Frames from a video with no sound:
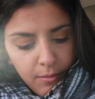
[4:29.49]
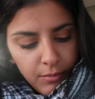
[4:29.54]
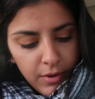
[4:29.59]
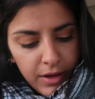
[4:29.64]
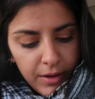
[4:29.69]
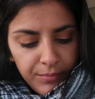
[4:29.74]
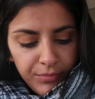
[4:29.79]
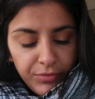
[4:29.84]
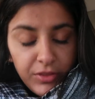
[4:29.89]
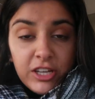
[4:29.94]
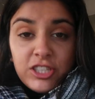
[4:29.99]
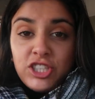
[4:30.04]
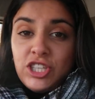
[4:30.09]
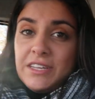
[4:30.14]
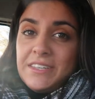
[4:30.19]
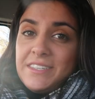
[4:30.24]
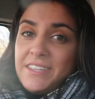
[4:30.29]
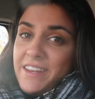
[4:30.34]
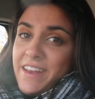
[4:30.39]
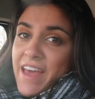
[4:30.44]
But
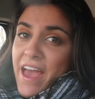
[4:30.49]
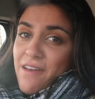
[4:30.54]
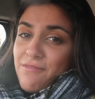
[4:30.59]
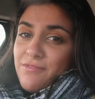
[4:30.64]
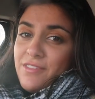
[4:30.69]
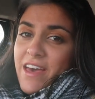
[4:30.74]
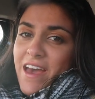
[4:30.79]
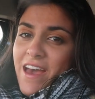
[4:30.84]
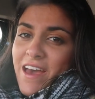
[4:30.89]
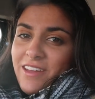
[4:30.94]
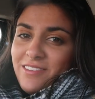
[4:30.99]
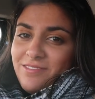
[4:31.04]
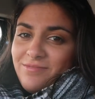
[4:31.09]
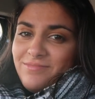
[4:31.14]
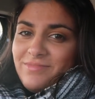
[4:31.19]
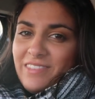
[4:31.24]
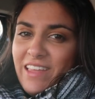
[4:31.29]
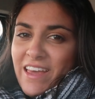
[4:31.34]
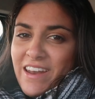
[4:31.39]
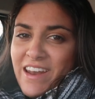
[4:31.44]
she did have that
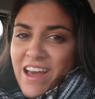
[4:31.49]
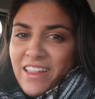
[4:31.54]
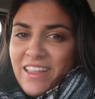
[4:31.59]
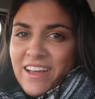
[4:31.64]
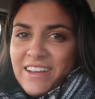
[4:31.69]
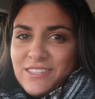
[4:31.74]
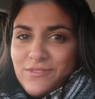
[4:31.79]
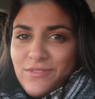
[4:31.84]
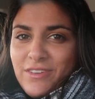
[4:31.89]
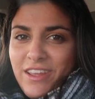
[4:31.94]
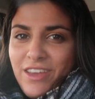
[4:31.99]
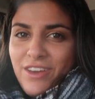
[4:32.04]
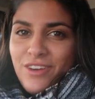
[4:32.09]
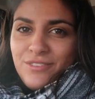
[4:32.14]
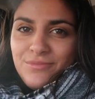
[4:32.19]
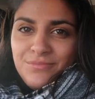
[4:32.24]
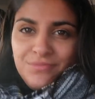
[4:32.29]
in our last video.